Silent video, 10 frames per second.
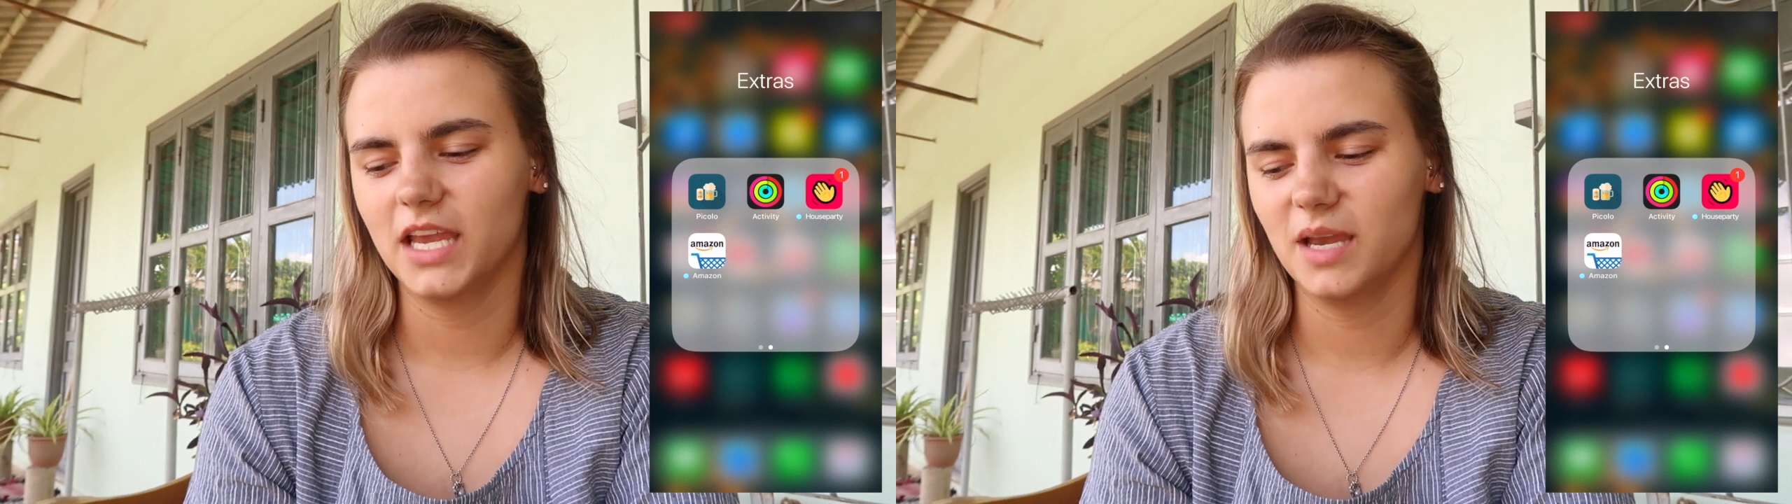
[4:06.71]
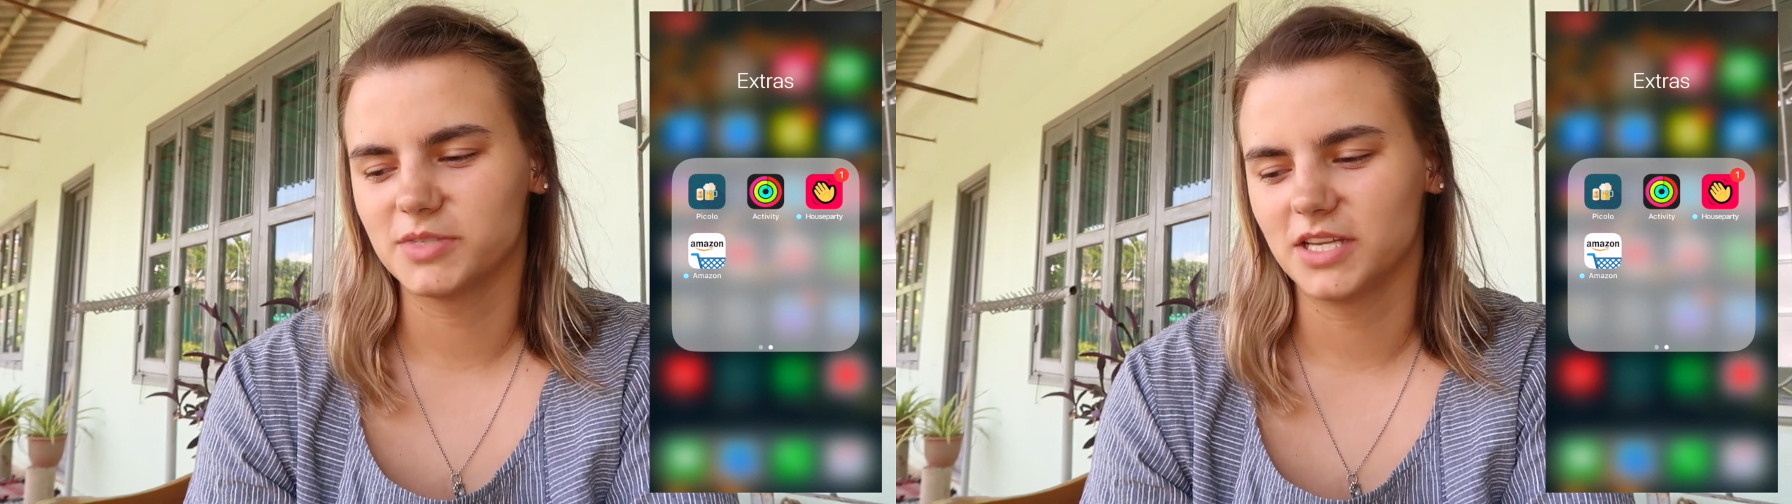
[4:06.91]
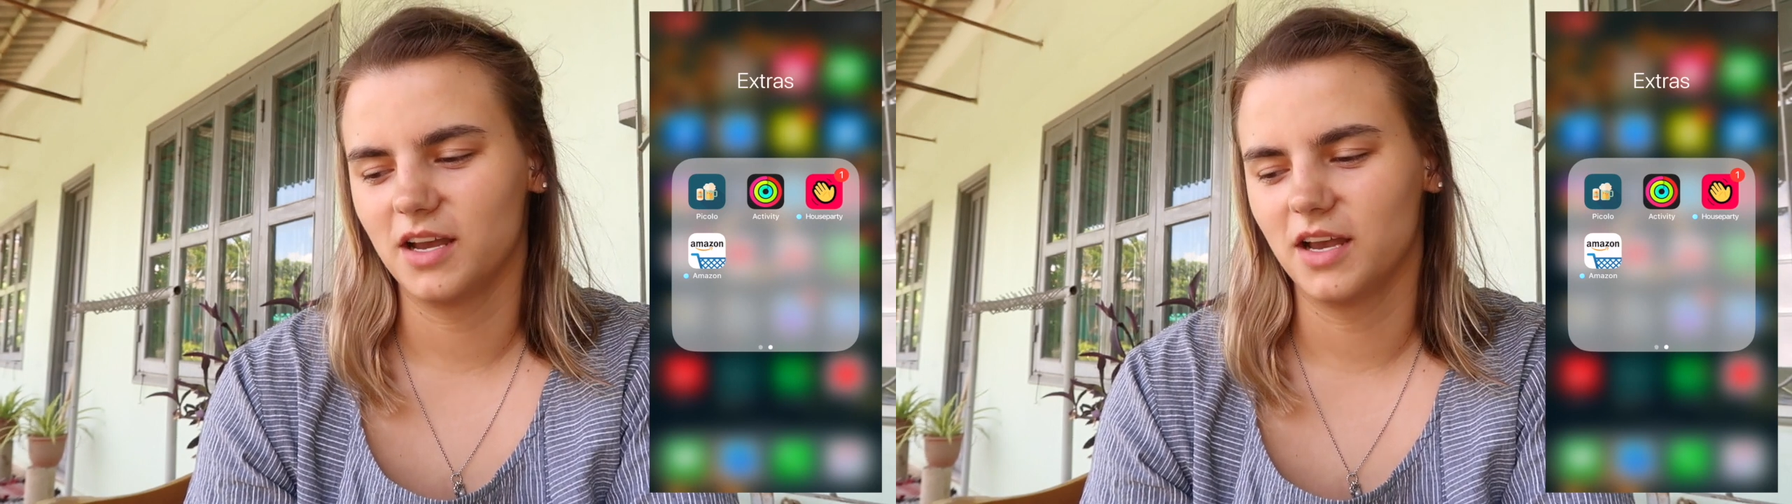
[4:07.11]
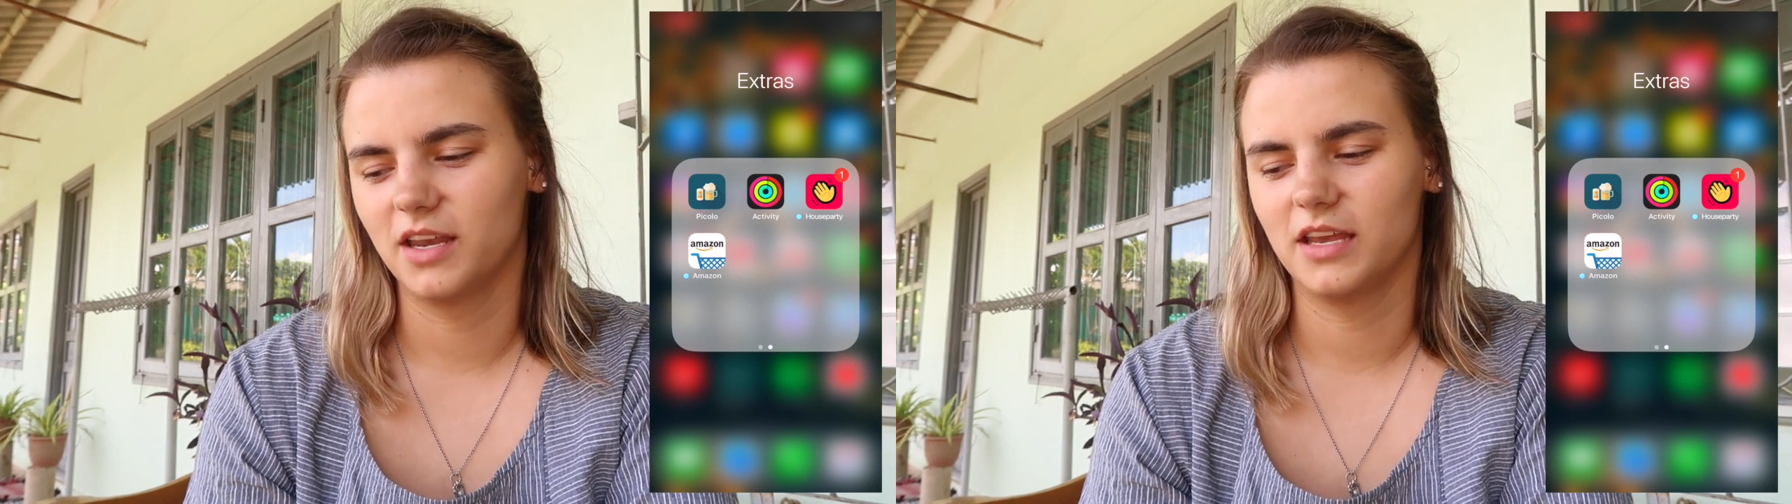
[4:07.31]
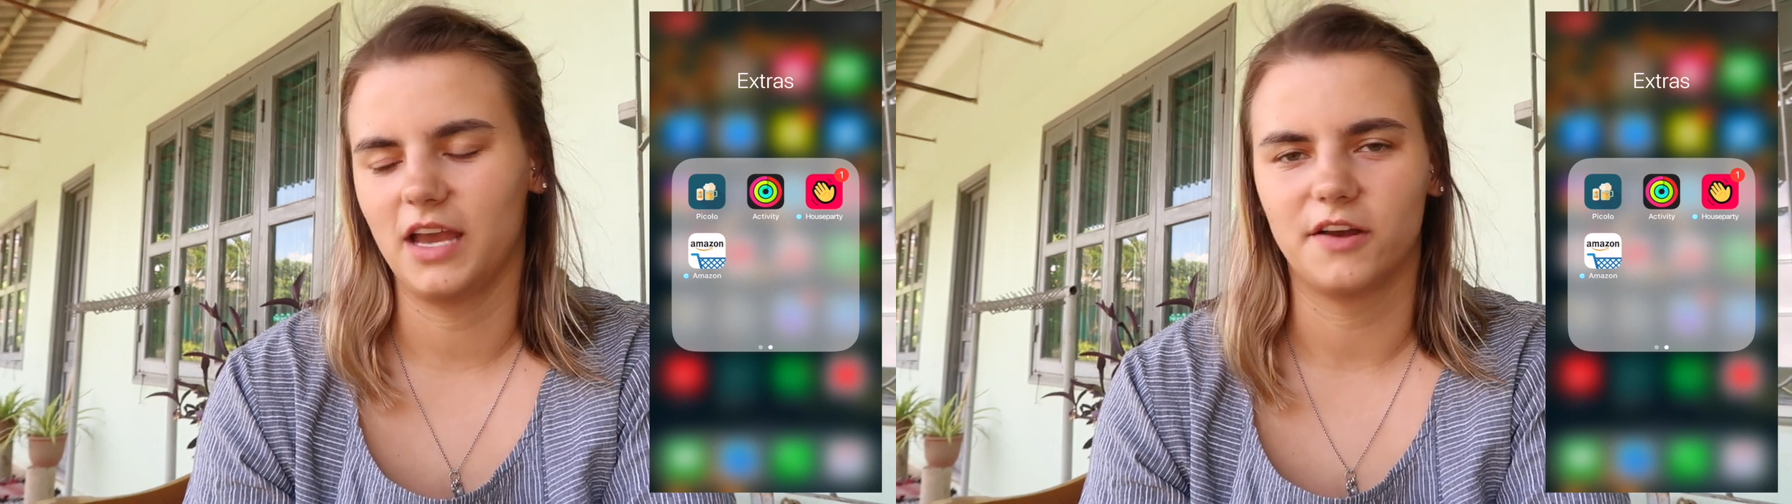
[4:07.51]

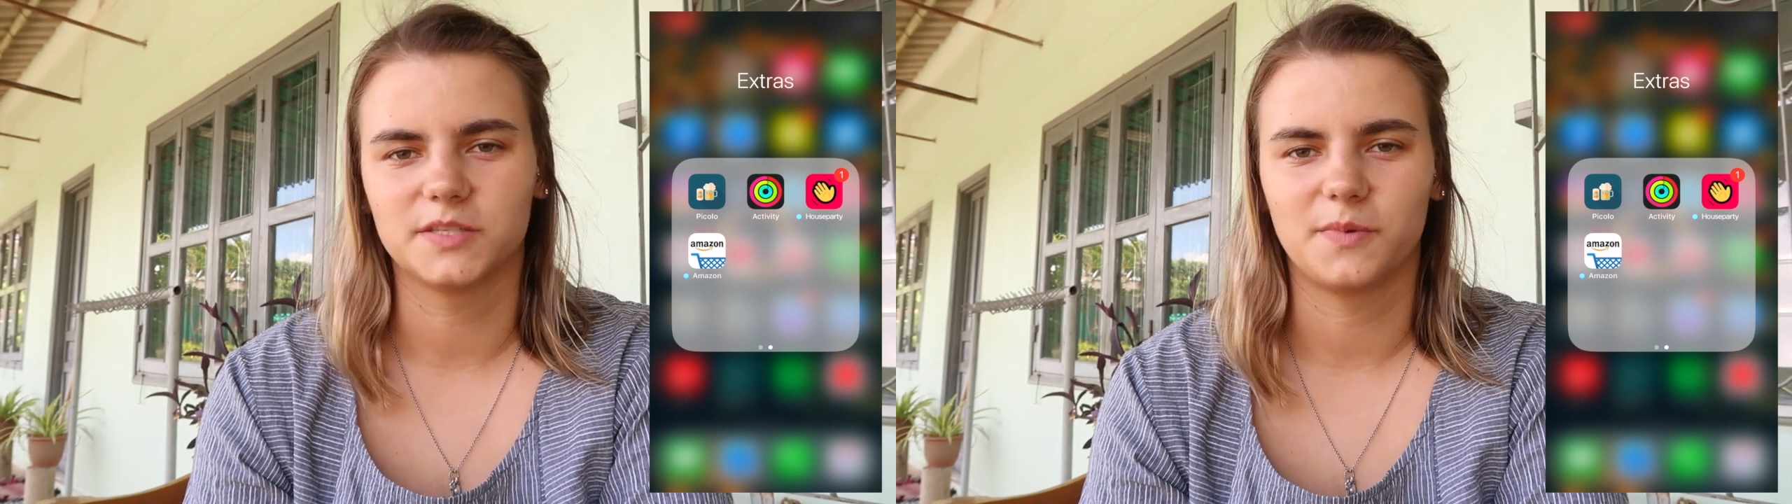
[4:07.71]
Amazon House